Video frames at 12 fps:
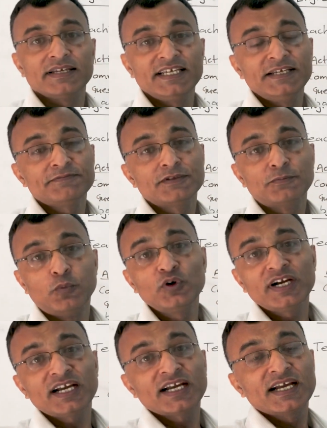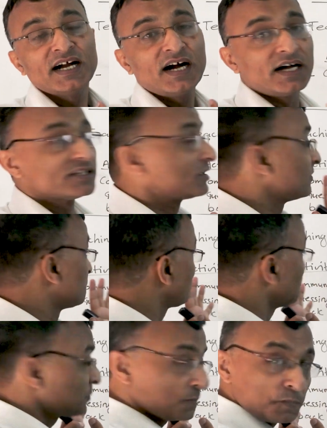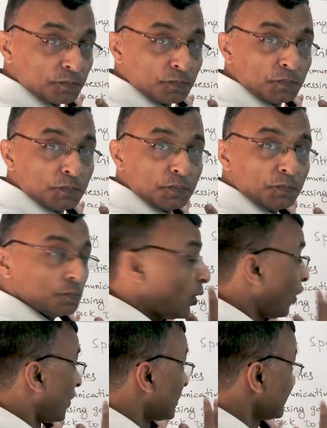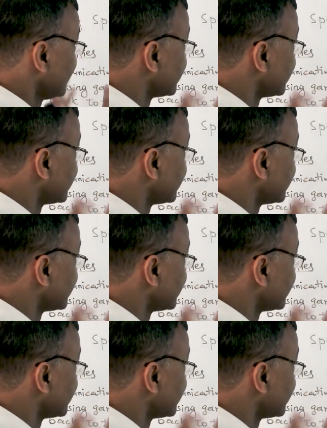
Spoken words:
if the book on the board